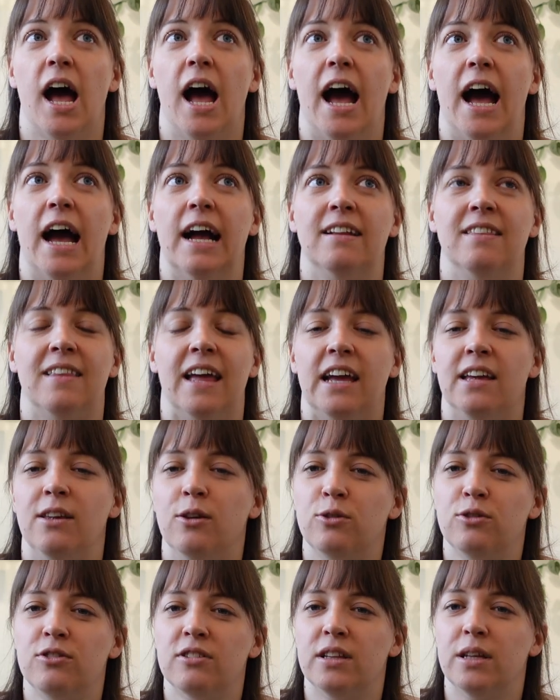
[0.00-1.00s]
and they
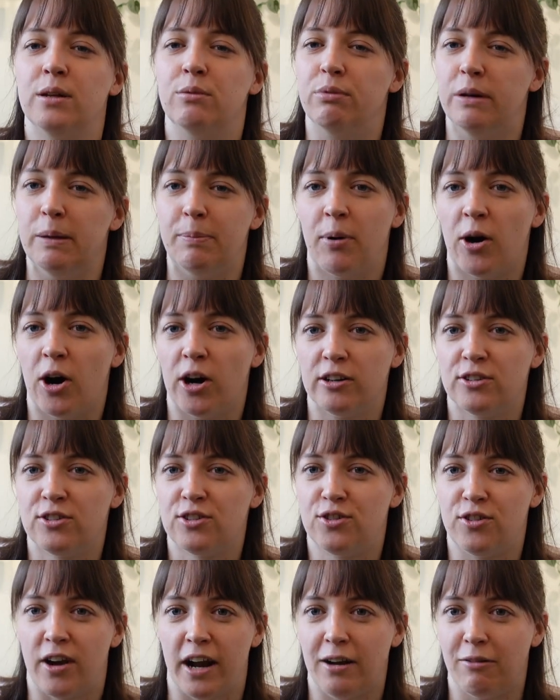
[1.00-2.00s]
usually repot
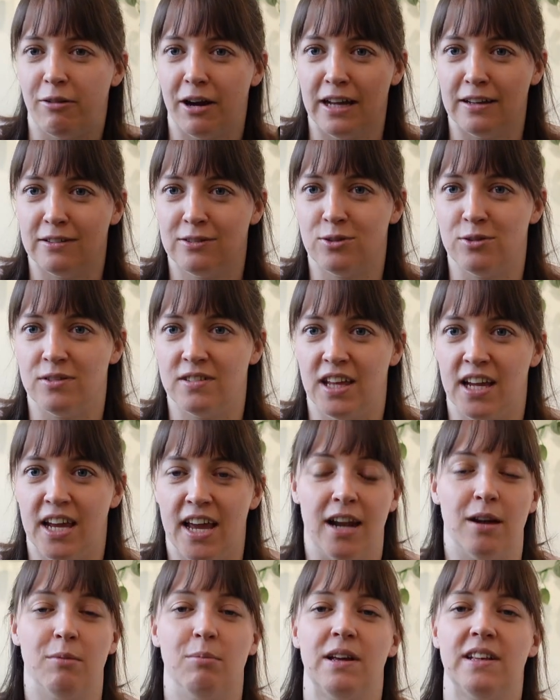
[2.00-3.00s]
straight away as soon as they
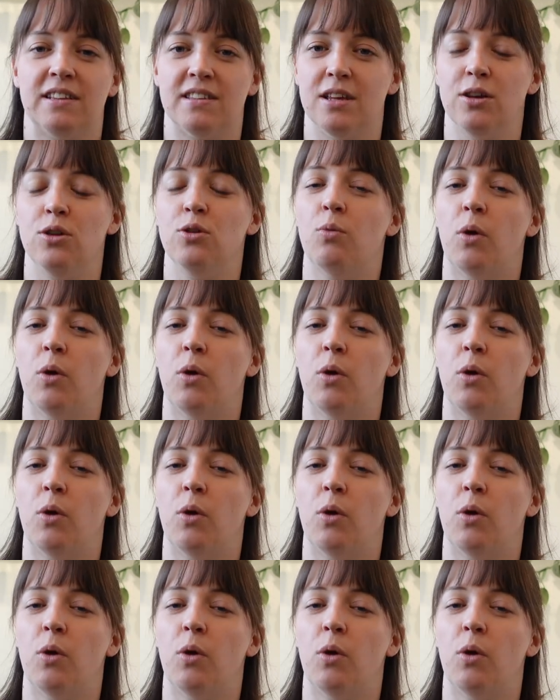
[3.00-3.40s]
get it because you